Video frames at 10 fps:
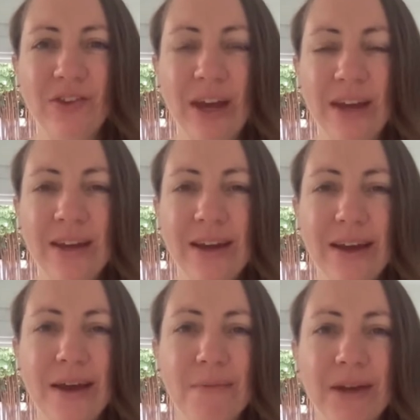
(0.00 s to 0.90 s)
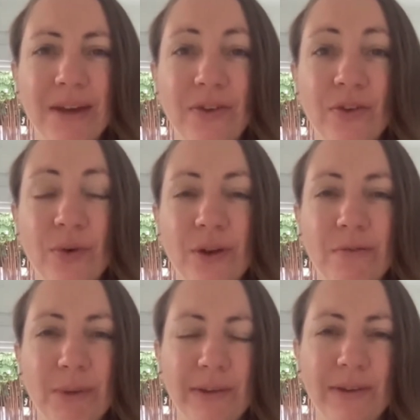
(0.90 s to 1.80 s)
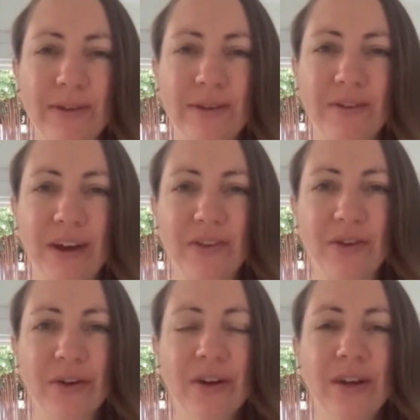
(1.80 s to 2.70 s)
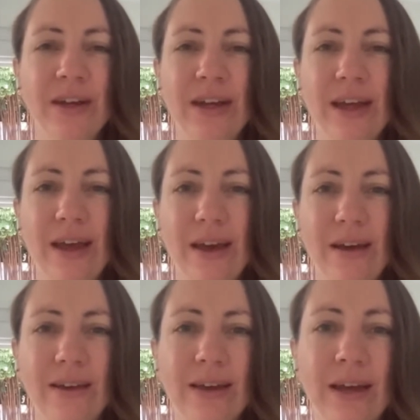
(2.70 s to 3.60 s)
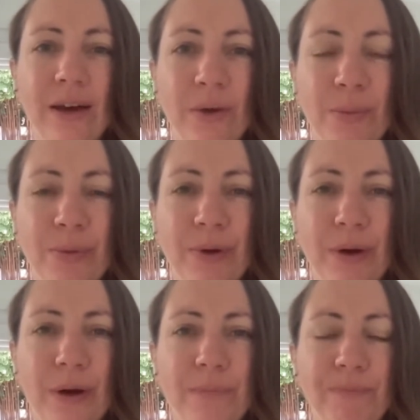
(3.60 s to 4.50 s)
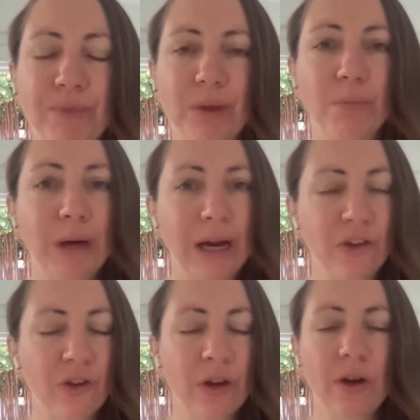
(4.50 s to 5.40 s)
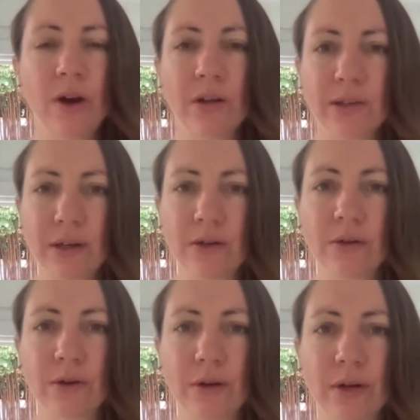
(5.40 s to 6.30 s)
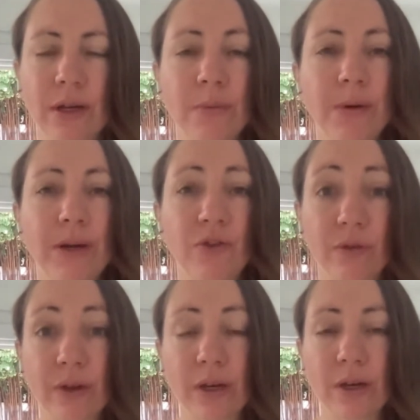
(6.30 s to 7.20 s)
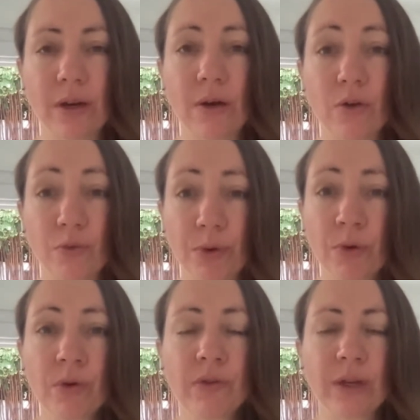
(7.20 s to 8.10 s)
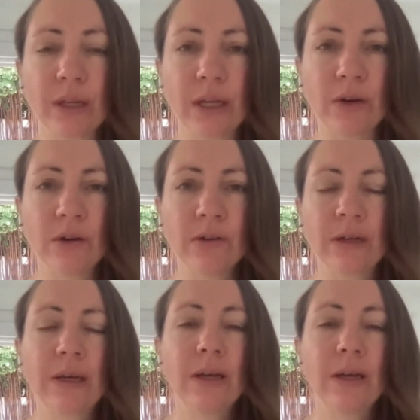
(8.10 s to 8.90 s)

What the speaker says: Jen. I am an intuitive business advisor and I help passionate, heart centered, impact driven entrepreneurs and leaders